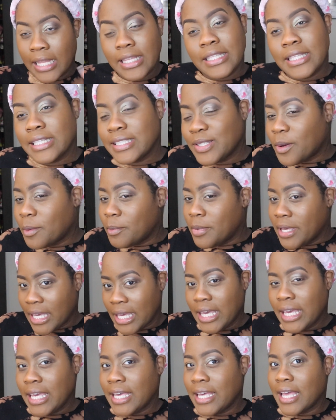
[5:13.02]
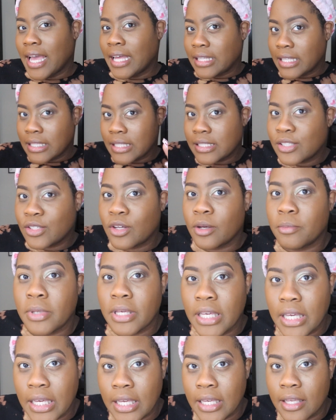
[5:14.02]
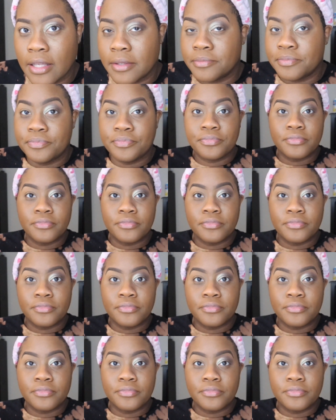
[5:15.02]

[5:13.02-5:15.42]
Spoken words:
I think that's gonna be it. I think this is gonna be it.